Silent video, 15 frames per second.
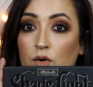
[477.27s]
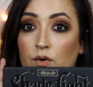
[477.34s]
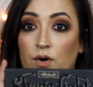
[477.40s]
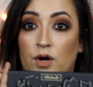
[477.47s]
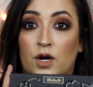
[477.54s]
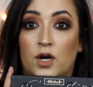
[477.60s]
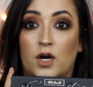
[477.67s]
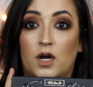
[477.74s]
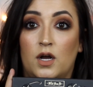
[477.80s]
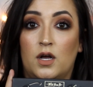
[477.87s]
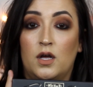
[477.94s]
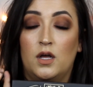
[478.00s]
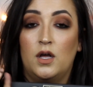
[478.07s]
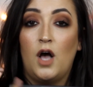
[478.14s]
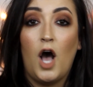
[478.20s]
or
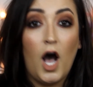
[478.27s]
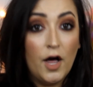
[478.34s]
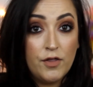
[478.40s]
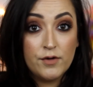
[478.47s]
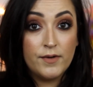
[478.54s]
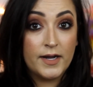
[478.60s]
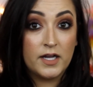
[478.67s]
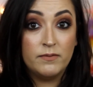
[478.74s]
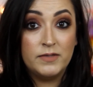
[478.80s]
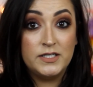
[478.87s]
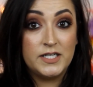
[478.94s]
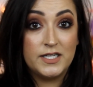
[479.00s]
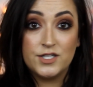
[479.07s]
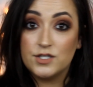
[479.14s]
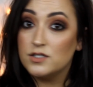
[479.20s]
other
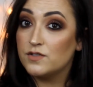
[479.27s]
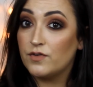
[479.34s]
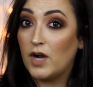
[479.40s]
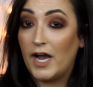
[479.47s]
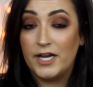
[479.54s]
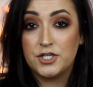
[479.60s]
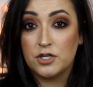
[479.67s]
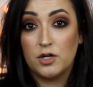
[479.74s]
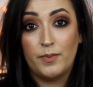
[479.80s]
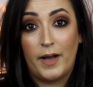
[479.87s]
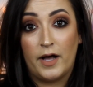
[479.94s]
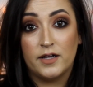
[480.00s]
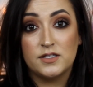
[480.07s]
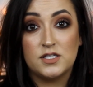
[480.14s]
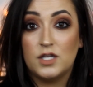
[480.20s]
recommendations for eyeshadow
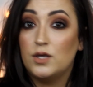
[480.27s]
palettes